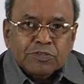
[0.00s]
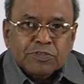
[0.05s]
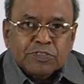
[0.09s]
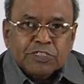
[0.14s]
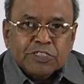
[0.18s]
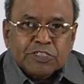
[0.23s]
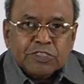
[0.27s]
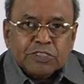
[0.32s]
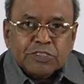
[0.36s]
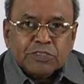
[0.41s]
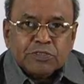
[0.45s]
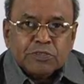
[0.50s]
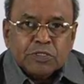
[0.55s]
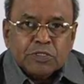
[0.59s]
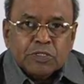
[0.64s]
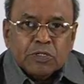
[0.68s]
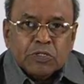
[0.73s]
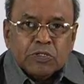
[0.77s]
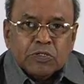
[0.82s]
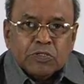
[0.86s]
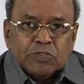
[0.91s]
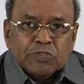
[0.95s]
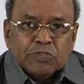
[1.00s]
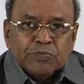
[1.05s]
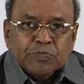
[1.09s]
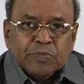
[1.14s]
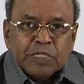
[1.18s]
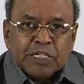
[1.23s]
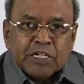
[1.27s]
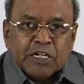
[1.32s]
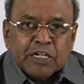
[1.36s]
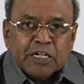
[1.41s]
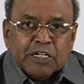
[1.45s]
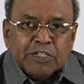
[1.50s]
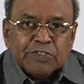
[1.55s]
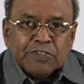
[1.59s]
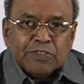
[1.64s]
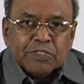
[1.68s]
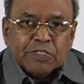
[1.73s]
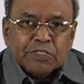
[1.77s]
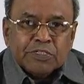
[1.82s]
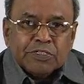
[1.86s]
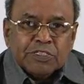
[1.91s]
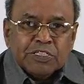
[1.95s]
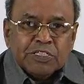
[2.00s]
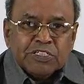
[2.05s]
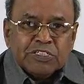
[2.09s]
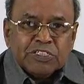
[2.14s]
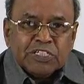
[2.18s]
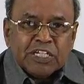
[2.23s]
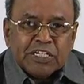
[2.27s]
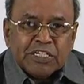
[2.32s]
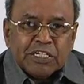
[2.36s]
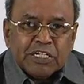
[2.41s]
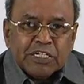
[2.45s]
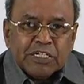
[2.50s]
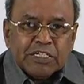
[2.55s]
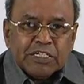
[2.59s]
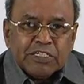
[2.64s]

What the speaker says: this, because the center